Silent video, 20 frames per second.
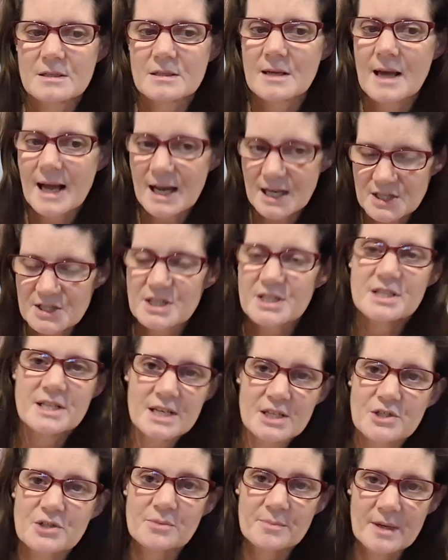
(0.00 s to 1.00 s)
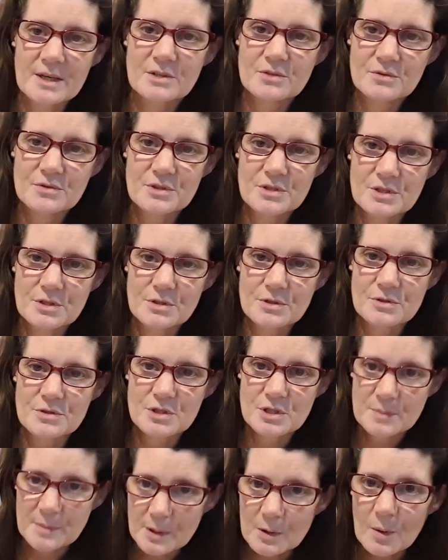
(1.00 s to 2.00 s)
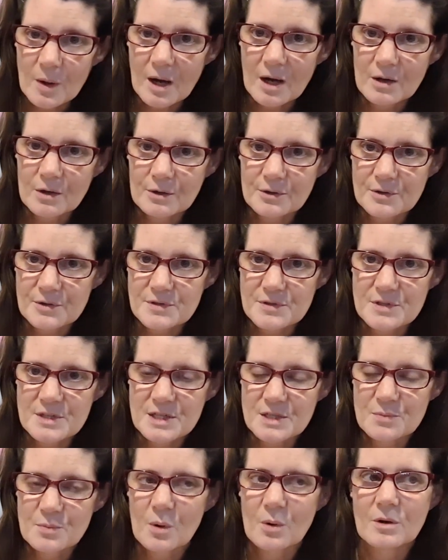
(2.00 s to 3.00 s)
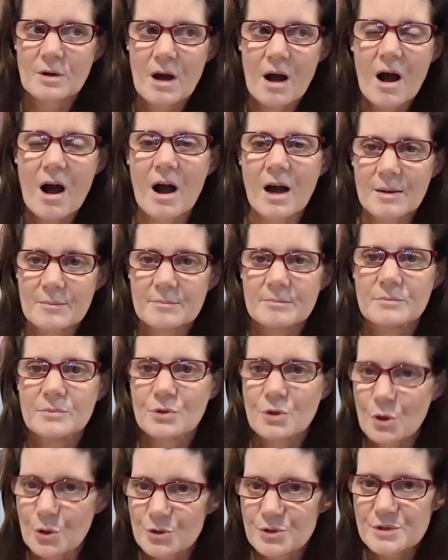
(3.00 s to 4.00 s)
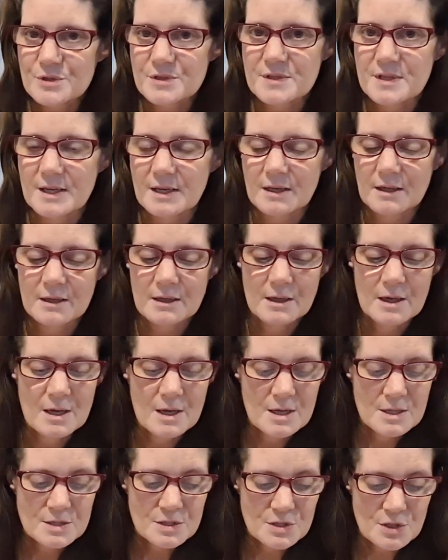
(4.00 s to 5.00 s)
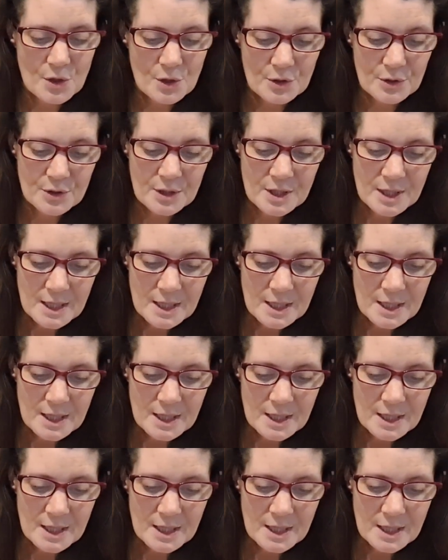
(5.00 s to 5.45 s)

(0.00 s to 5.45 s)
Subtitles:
actually detrimental to use, to be quite honest, is what I'm noticing. So,